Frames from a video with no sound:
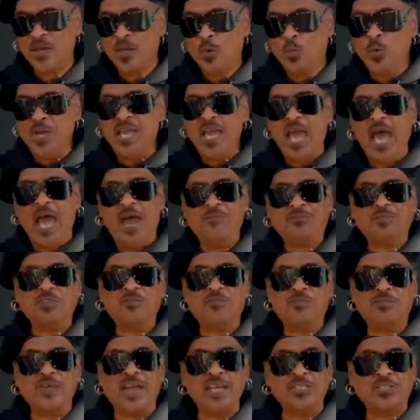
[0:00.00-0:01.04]
We have to
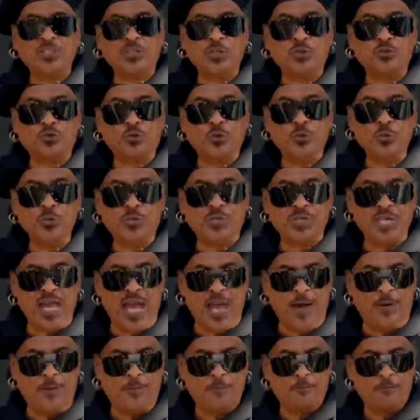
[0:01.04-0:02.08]
face the truth now.